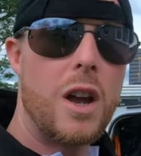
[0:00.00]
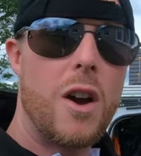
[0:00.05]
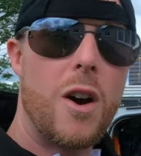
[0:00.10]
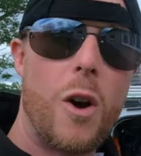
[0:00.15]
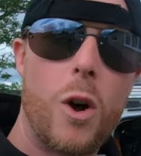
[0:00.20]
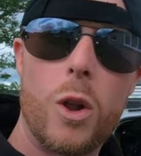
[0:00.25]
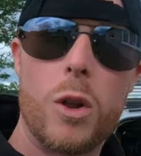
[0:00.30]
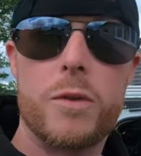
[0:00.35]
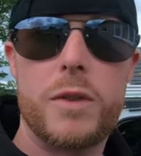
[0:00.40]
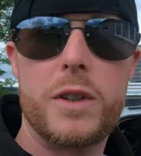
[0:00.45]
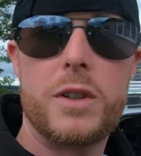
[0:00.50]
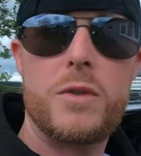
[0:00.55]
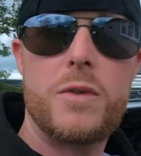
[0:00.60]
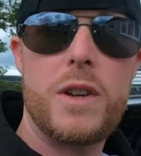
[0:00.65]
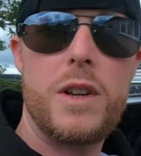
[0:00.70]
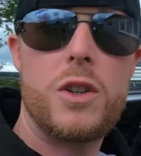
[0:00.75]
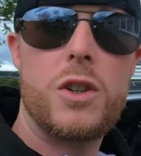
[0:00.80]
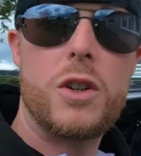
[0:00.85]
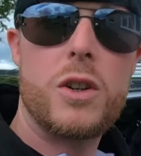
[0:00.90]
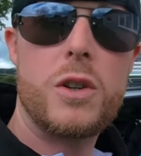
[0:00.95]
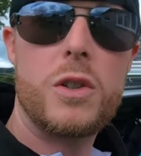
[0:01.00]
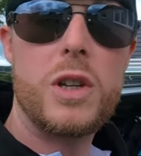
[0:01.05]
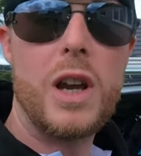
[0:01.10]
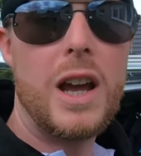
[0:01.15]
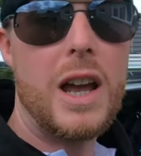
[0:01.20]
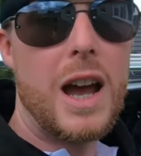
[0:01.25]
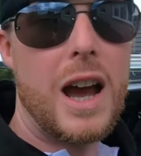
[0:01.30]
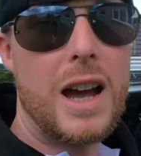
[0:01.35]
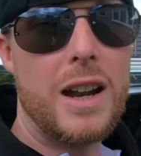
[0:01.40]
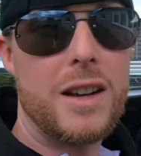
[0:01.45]
all of its features
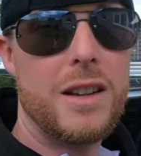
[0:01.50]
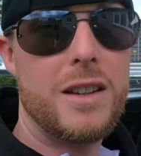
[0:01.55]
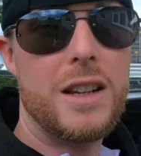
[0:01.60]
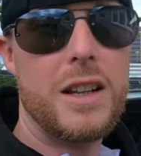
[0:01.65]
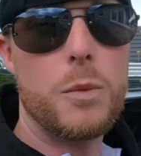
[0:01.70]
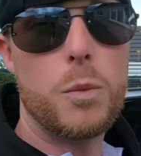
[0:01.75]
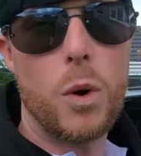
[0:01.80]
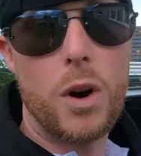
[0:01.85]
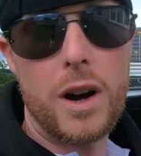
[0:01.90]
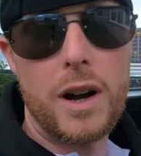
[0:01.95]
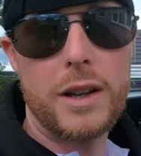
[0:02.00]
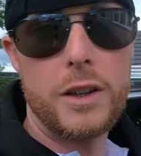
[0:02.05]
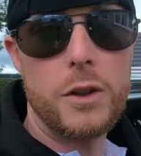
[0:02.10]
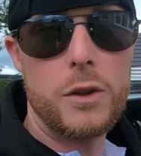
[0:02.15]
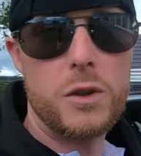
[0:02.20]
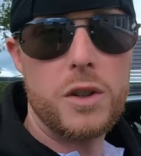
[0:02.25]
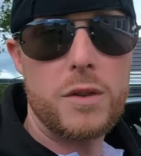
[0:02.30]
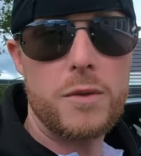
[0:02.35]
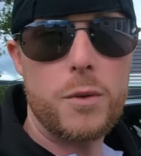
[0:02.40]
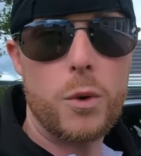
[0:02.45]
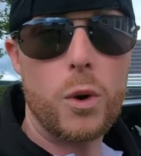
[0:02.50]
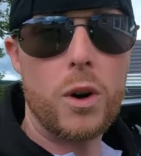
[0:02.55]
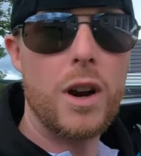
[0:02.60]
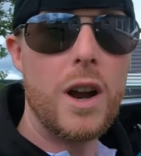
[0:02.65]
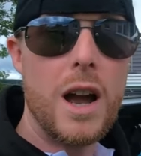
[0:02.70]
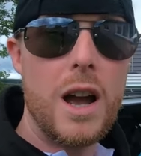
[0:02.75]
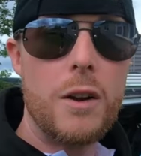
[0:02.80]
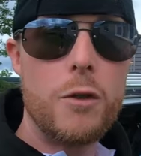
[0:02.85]
and indeed what I use it for.